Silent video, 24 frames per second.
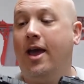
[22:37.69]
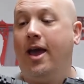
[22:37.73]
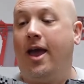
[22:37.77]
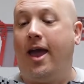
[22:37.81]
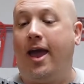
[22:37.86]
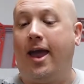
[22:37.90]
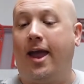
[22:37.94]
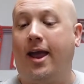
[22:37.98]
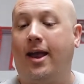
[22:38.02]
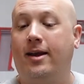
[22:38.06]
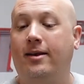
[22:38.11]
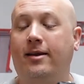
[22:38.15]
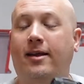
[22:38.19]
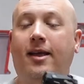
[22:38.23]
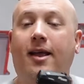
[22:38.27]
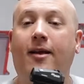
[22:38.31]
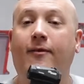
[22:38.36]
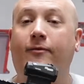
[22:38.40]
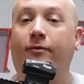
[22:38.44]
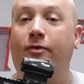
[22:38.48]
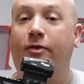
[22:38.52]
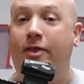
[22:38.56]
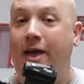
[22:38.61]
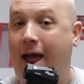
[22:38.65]
And
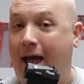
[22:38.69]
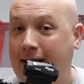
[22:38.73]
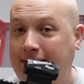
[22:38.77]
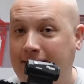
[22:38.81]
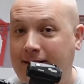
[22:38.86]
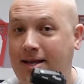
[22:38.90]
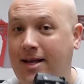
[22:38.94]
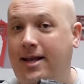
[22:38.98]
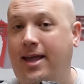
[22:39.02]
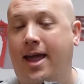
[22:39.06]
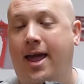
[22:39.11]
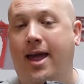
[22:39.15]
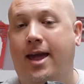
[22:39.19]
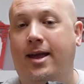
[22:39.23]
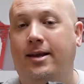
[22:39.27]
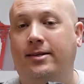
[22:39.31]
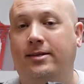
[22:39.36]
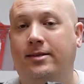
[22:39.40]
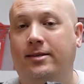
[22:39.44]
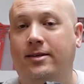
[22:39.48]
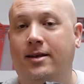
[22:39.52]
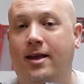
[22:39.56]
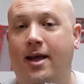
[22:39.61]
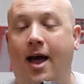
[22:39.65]
if that's the
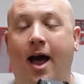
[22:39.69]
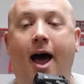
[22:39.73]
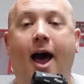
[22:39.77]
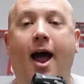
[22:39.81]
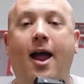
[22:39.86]
case,